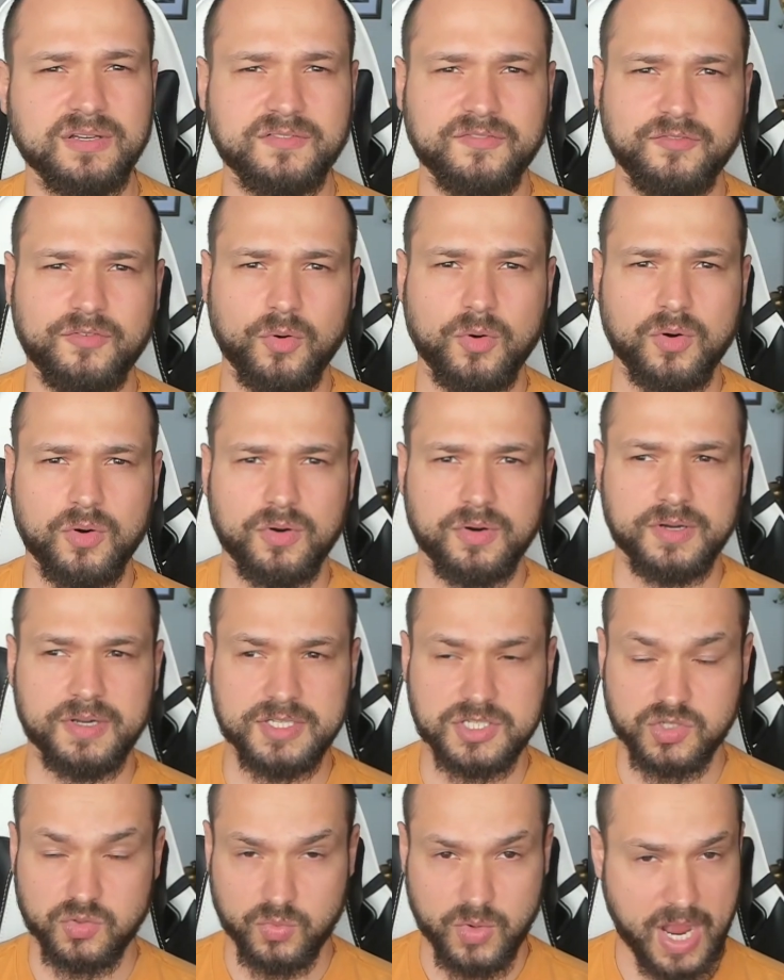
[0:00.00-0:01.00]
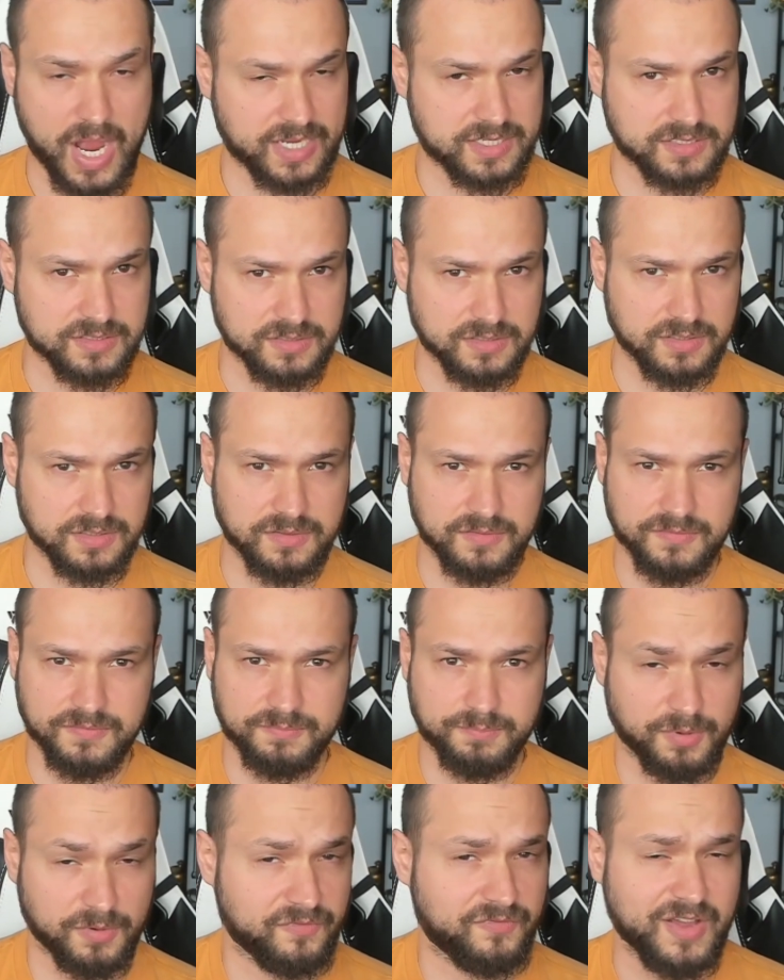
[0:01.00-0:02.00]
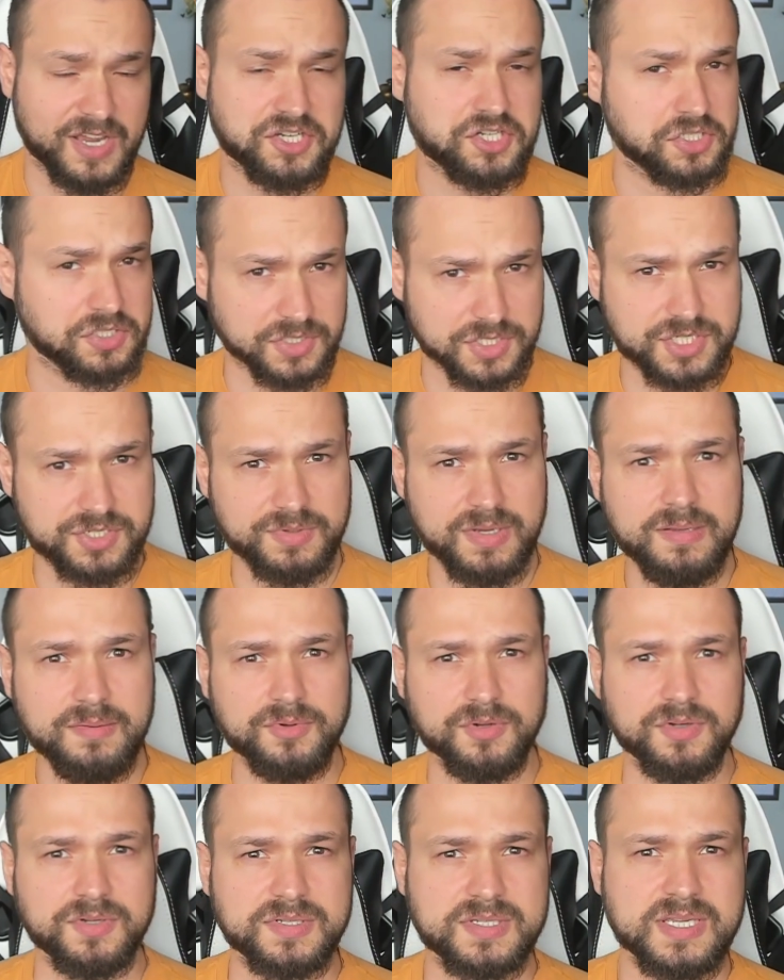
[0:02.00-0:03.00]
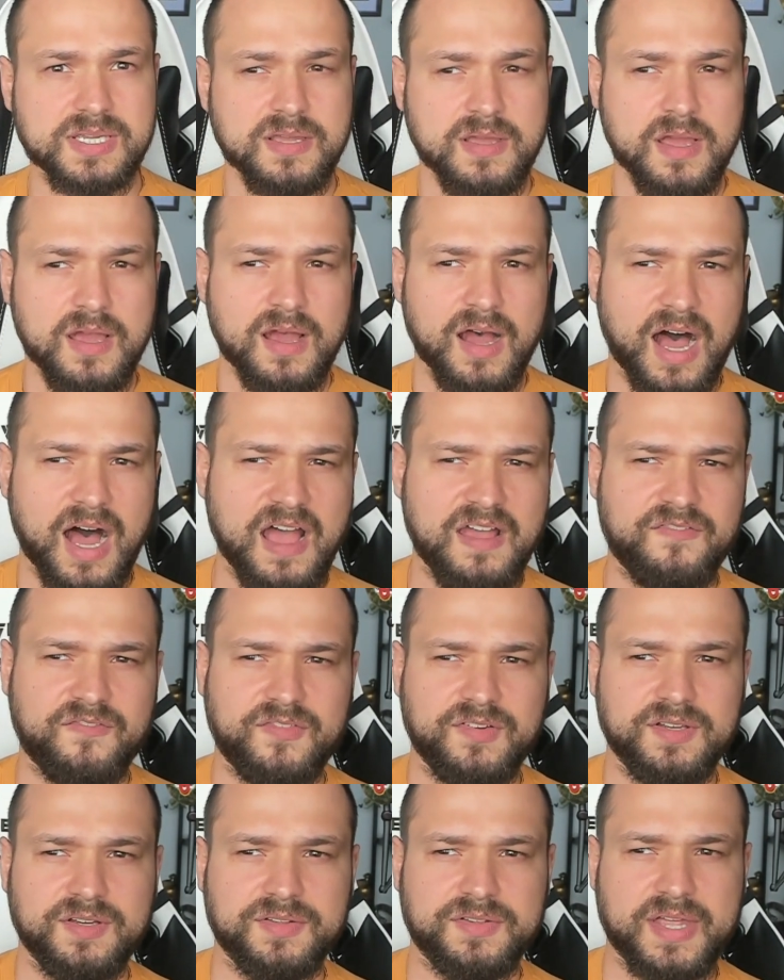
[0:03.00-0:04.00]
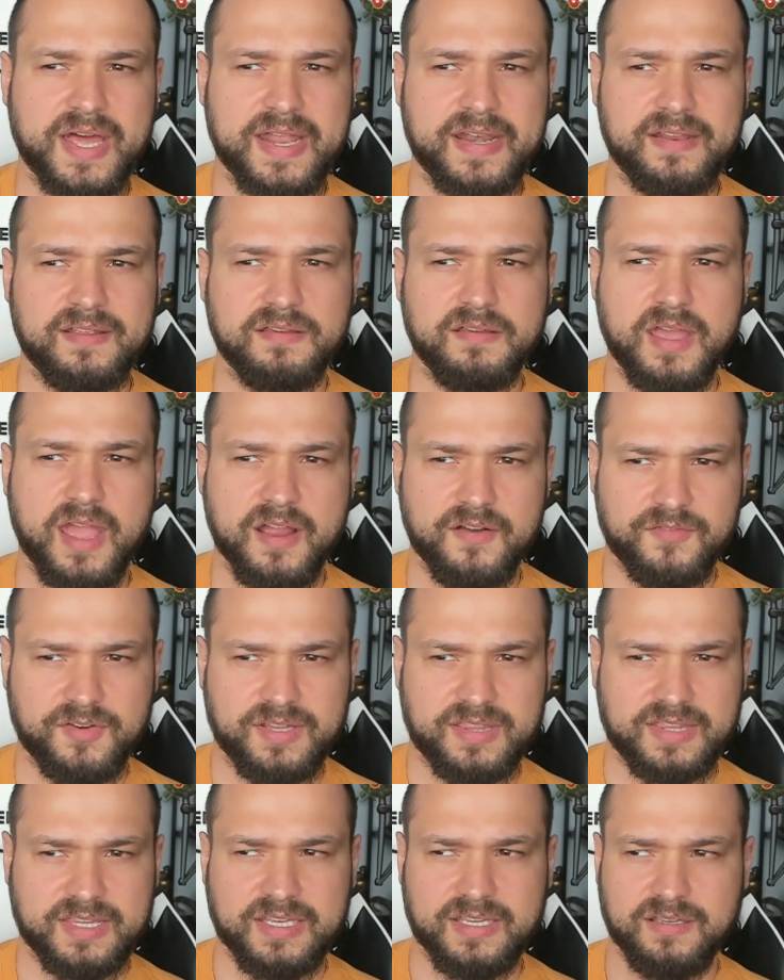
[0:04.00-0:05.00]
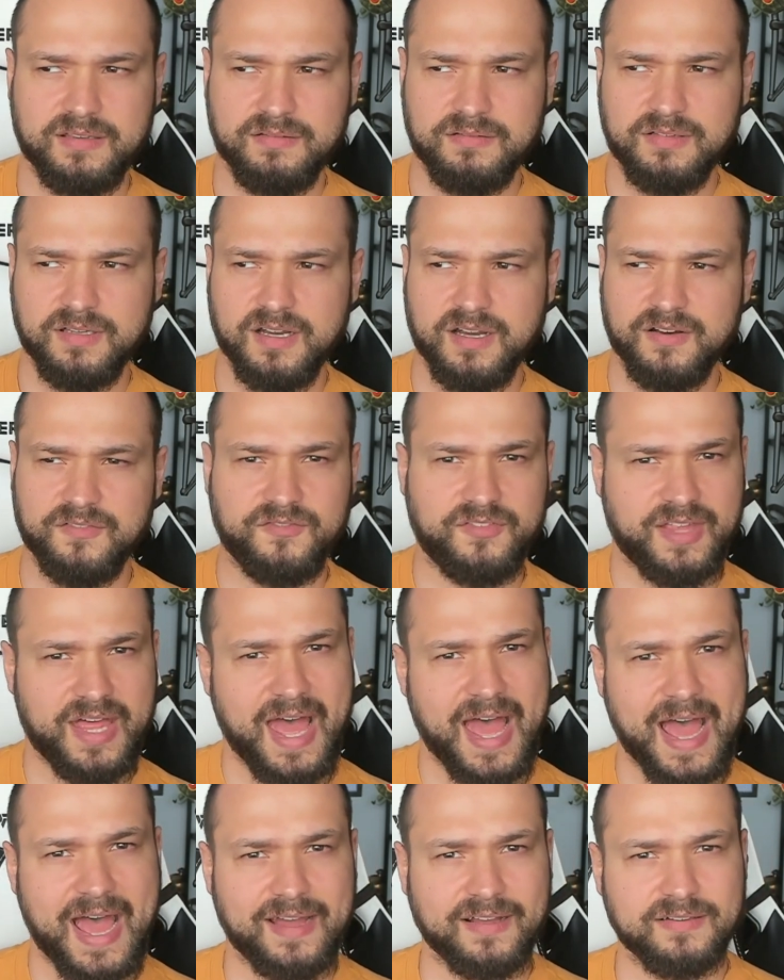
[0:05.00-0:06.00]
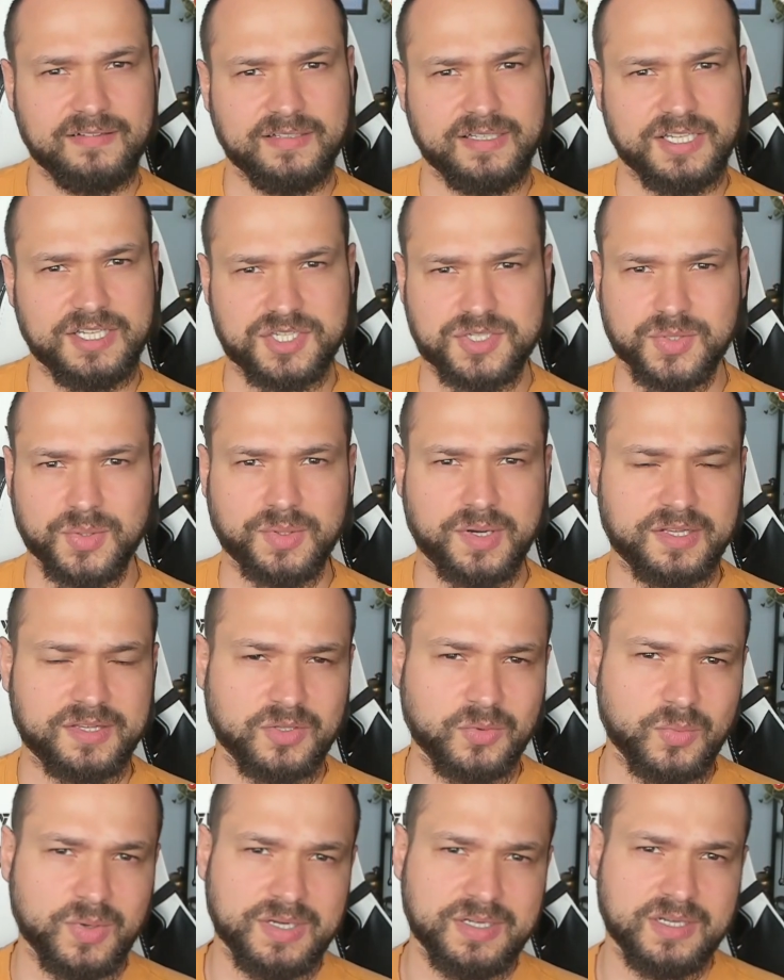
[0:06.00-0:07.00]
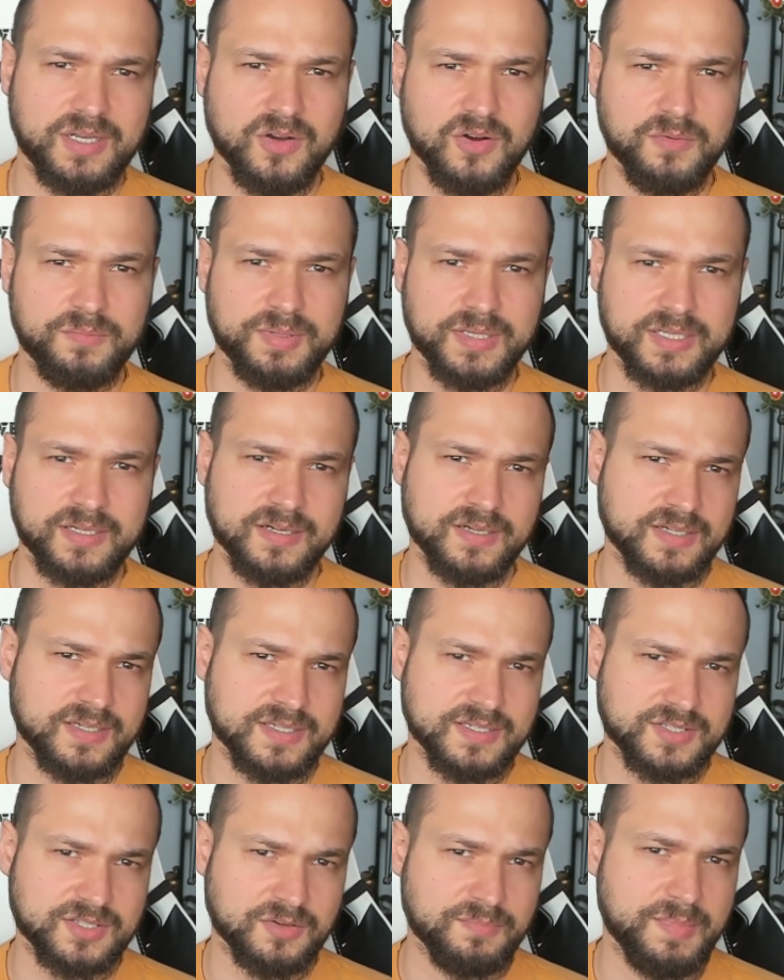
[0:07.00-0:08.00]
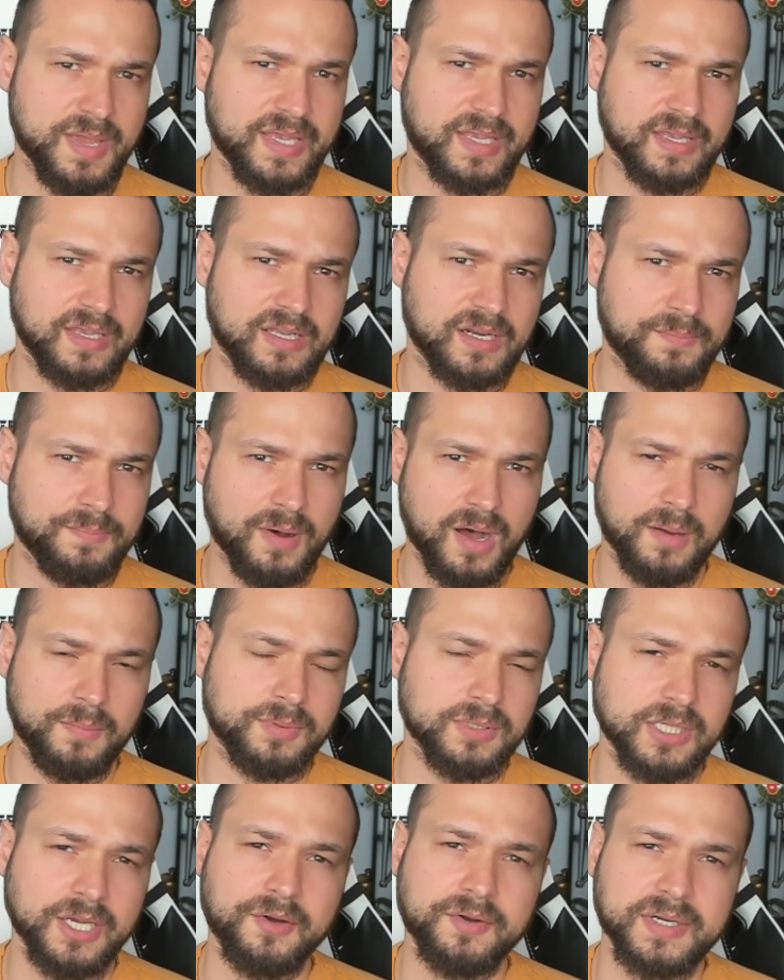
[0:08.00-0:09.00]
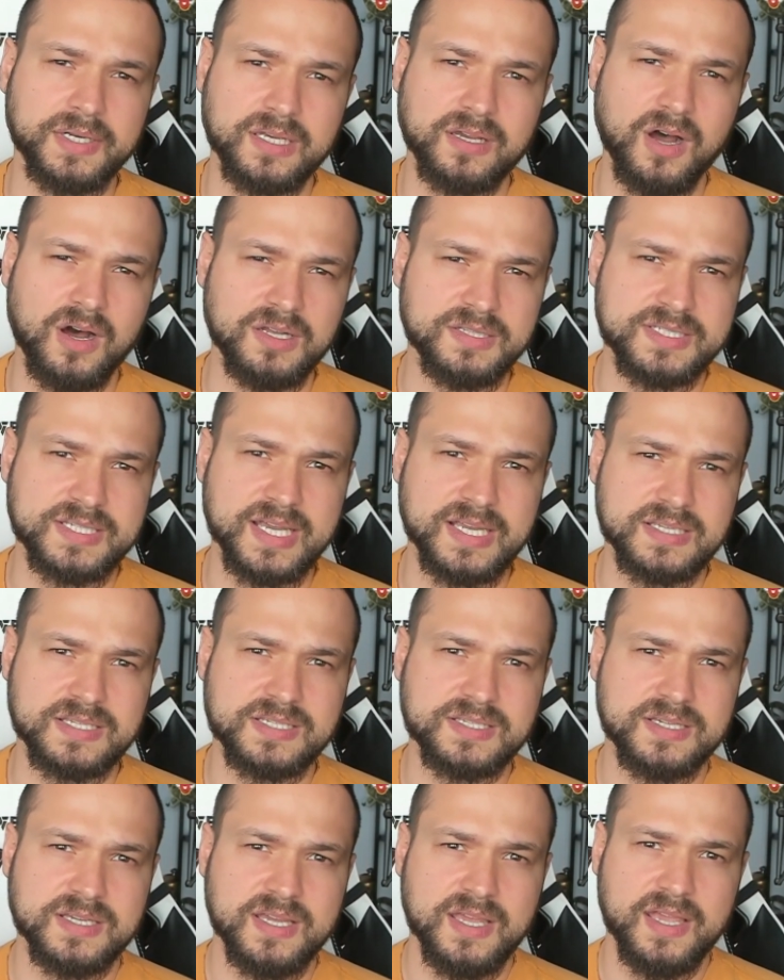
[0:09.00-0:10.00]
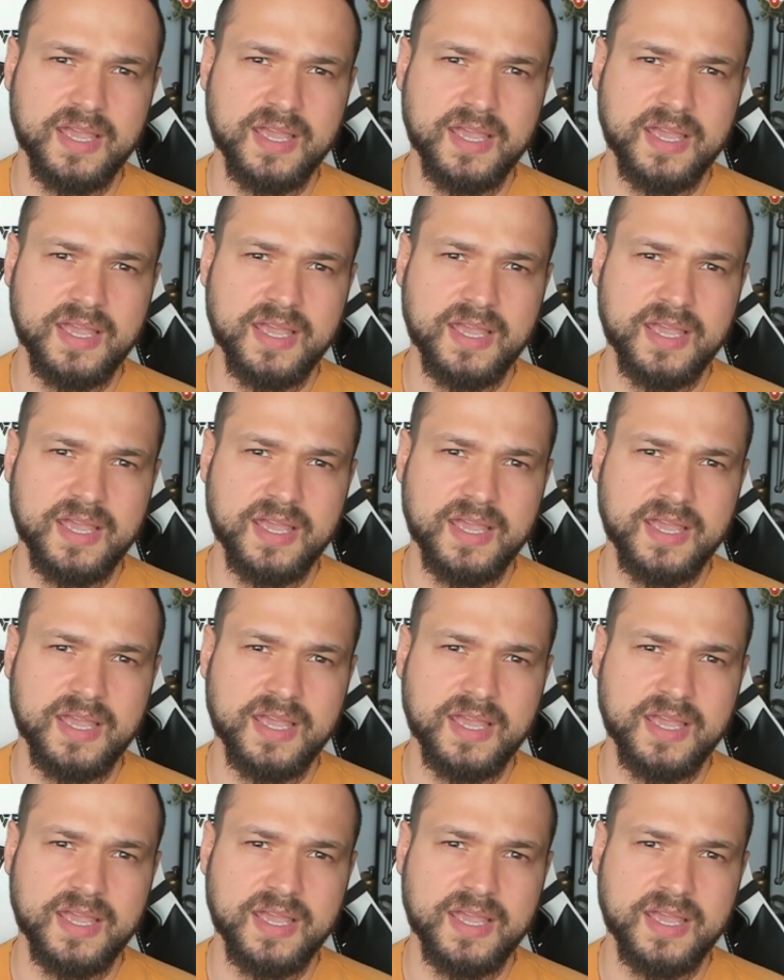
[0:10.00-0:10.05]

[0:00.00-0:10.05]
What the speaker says: for interactive professional streamers, I feel that everything of that is thrown out the window because they're making it a popularity contest.